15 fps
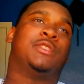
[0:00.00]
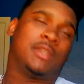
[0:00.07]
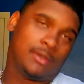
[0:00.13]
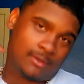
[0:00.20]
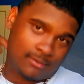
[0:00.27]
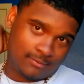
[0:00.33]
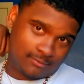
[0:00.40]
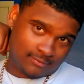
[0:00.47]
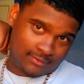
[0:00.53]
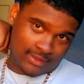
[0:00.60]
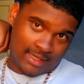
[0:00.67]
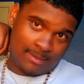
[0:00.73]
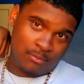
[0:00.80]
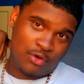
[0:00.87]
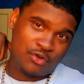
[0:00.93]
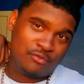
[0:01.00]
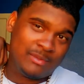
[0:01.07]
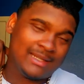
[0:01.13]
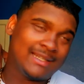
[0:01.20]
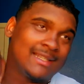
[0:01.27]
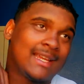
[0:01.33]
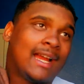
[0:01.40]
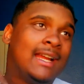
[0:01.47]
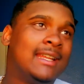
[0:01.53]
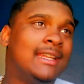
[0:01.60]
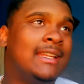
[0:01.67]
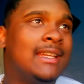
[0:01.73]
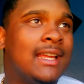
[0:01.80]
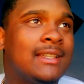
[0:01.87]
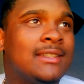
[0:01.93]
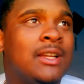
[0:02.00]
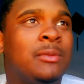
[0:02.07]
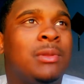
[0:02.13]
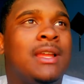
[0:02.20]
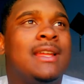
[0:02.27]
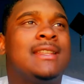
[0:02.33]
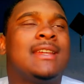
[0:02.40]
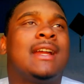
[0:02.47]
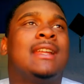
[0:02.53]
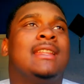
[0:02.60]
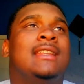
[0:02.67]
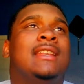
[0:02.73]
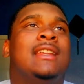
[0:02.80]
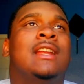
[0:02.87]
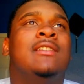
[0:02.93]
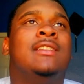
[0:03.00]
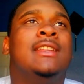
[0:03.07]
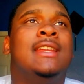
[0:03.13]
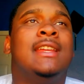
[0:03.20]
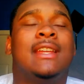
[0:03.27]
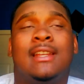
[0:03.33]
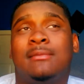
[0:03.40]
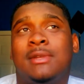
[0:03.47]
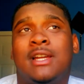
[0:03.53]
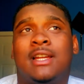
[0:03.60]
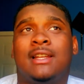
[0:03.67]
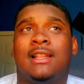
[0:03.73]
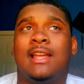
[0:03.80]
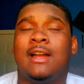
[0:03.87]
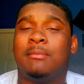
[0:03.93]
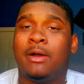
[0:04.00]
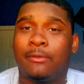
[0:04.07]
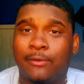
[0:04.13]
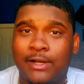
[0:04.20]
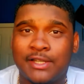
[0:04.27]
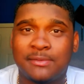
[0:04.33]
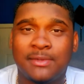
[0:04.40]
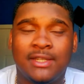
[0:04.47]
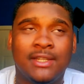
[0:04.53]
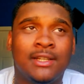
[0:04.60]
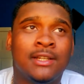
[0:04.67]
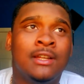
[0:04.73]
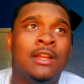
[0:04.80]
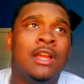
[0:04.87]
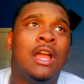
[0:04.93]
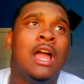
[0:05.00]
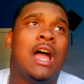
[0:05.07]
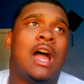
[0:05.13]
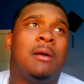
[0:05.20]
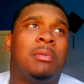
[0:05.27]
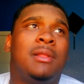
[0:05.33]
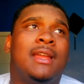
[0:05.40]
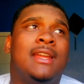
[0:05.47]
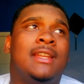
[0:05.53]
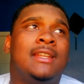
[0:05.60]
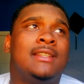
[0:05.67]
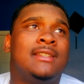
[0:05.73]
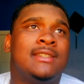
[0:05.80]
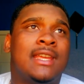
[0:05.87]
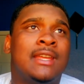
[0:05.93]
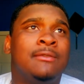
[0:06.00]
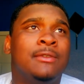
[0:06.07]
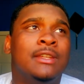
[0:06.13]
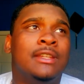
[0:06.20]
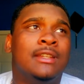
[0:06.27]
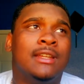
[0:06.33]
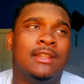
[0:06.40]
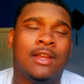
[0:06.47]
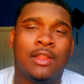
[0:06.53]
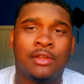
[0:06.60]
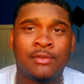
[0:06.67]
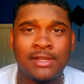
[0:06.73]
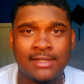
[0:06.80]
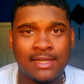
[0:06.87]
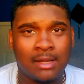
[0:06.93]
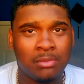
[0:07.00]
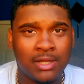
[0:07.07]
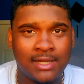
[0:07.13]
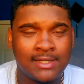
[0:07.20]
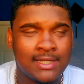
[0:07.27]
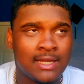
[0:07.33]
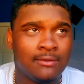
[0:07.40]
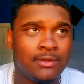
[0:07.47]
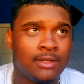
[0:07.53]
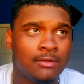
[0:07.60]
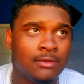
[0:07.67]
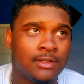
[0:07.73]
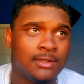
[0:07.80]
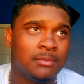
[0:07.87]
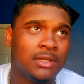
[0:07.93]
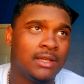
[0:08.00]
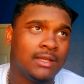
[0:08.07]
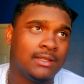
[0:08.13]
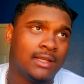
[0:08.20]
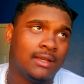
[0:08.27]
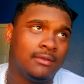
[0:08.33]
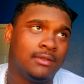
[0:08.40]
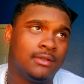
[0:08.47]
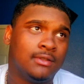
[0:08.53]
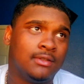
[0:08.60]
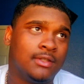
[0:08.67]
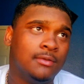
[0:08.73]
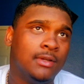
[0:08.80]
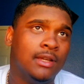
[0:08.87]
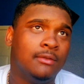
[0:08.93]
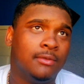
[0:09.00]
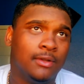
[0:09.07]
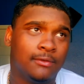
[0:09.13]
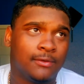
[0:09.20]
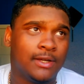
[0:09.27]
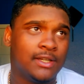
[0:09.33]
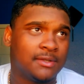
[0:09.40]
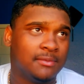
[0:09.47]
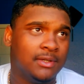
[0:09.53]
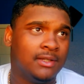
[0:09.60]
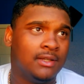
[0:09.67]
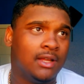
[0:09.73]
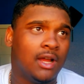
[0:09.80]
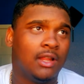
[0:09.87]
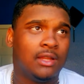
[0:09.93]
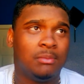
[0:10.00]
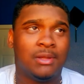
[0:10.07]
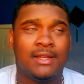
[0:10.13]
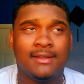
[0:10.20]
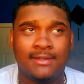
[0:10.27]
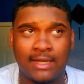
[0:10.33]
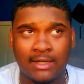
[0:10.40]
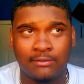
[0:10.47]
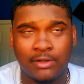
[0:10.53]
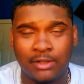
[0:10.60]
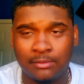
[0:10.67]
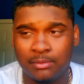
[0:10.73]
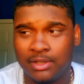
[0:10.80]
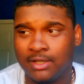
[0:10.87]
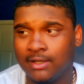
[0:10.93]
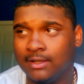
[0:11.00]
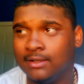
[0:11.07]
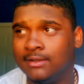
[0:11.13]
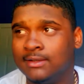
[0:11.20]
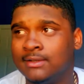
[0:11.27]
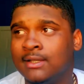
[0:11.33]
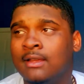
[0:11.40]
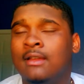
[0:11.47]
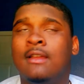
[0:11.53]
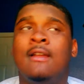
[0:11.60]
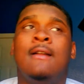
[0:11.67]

So they moved me to tight end. I started playing tight end and everything. And I'm not gonna lie, my freshman year, I played JV. And the only reason I played JV wasn't because I was too good for the freshmen. I only played JV because